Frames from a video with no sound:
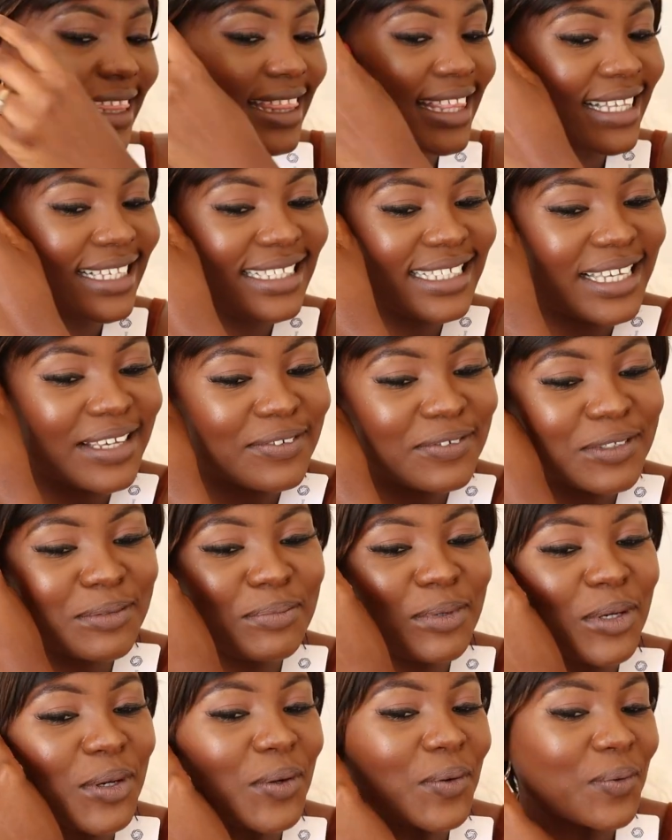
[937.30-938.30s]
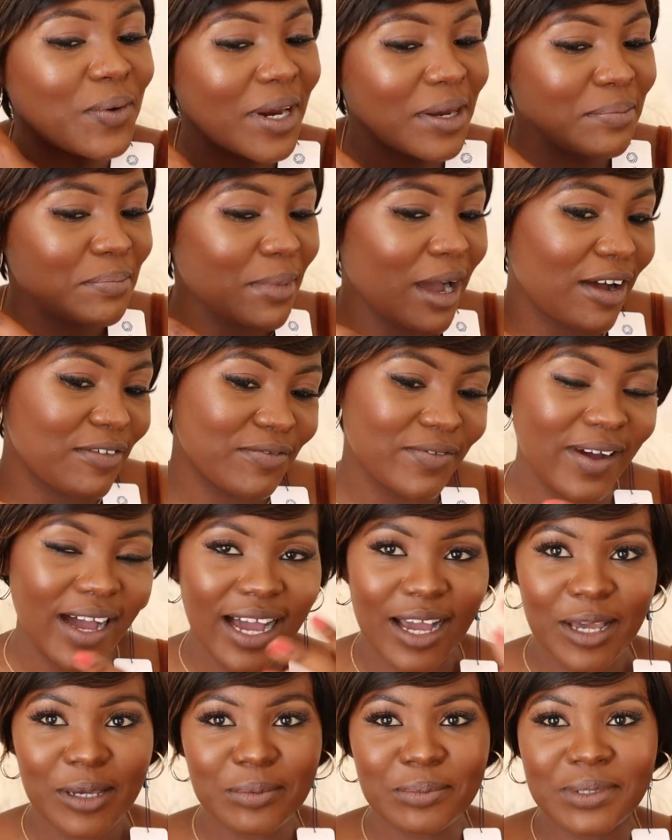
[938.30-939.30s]
This gives me grandma
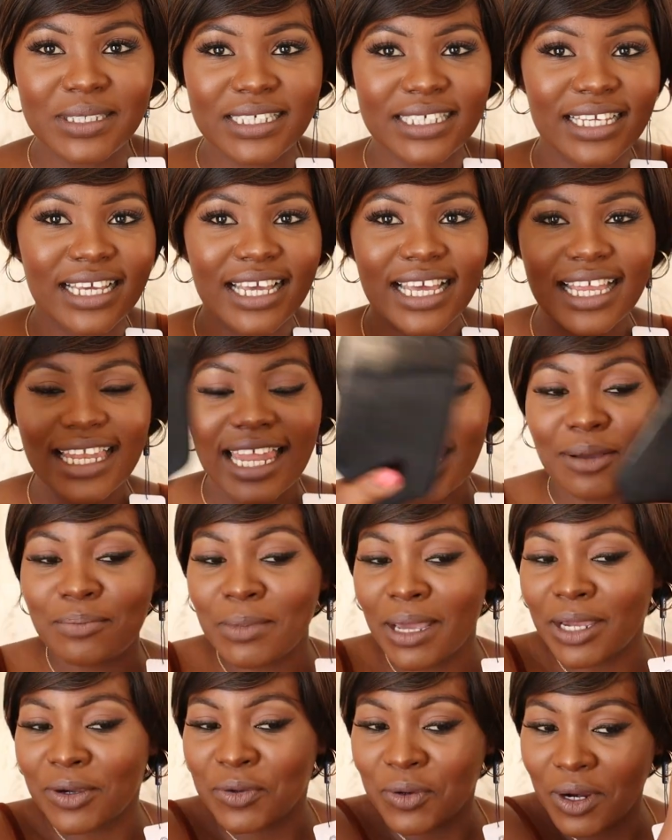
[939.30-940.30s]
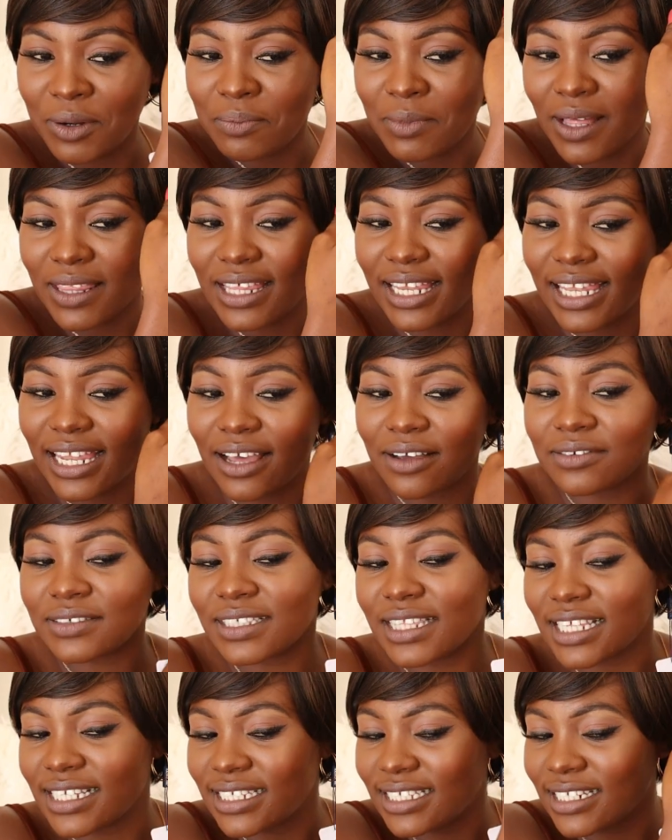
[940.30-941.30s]
vibes. Like my grandmother
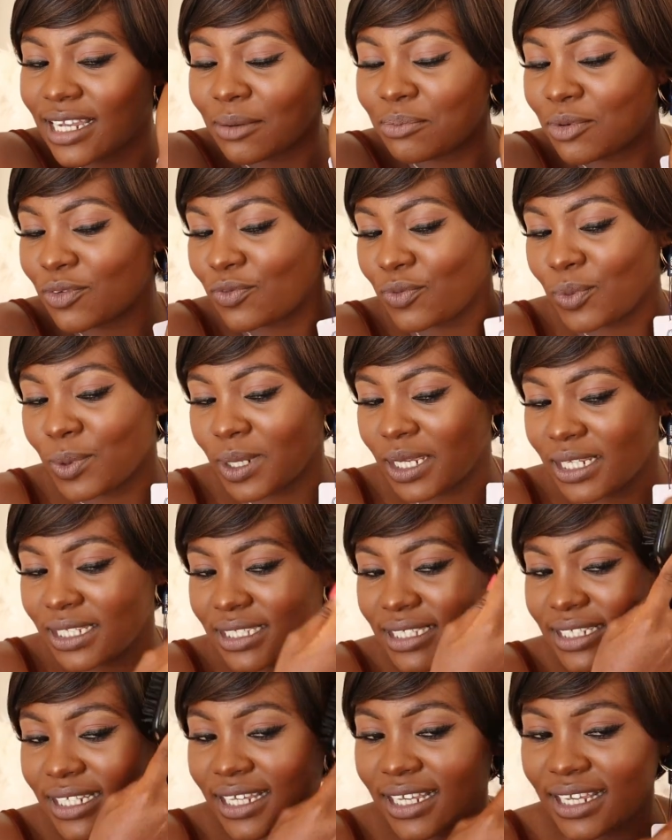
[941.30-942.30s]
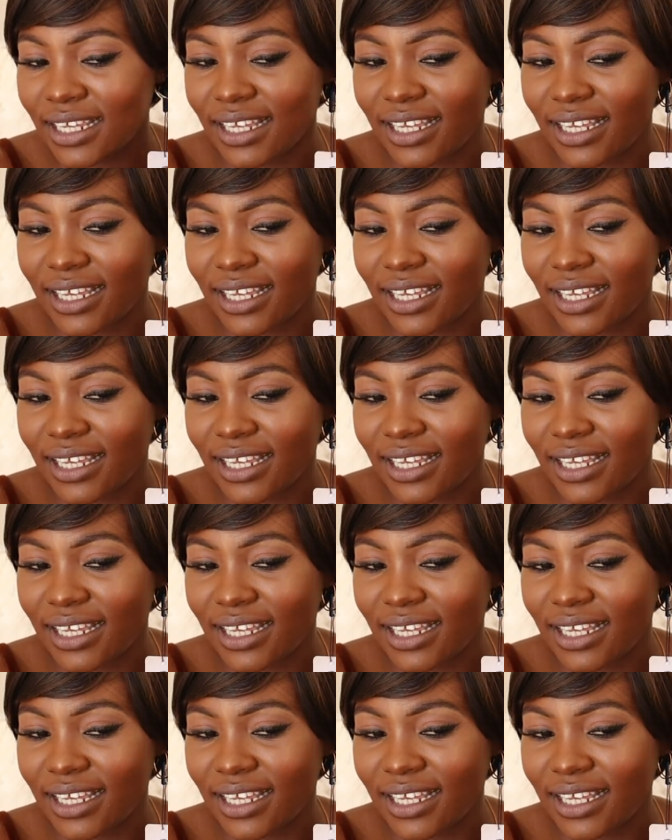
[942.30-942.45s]
loves this type of wigs.